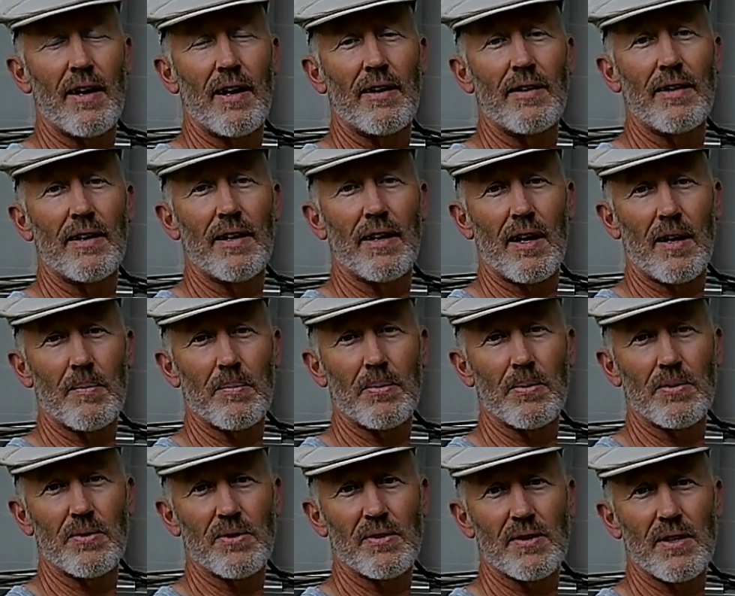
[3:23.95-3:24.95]
and that
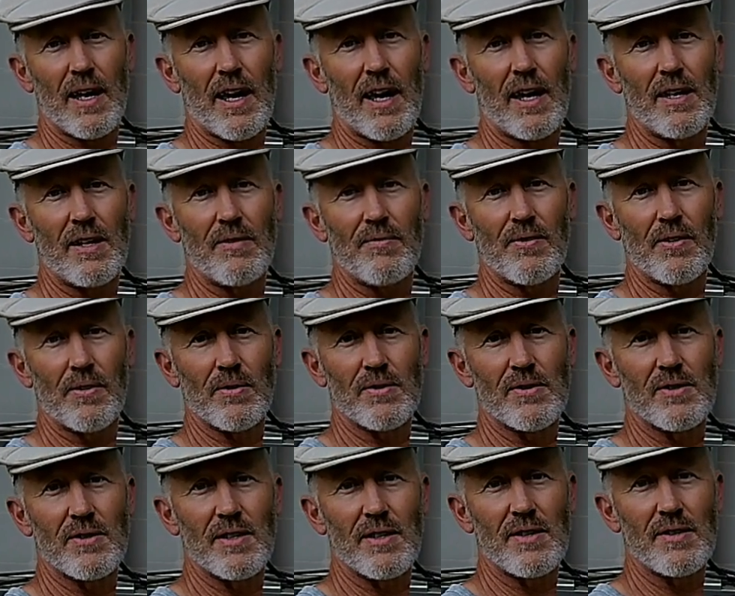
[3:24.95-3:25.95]
outputs 80
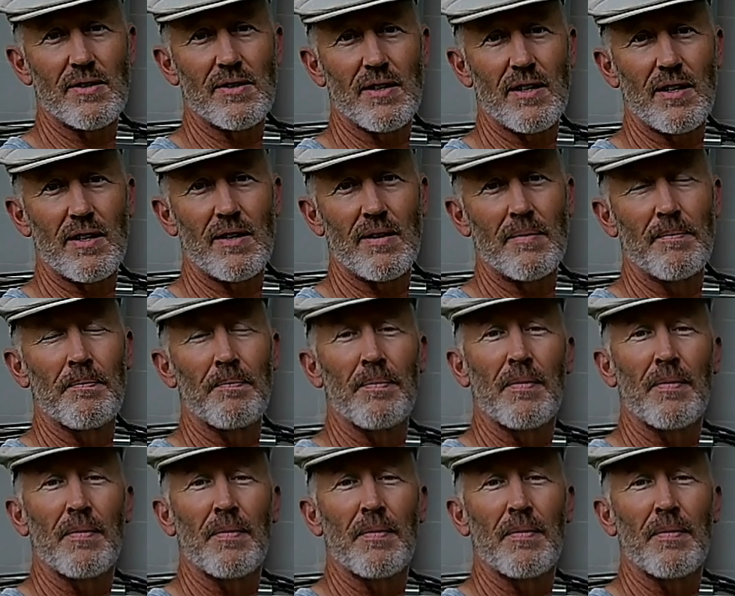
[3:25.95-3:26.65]
volts DC.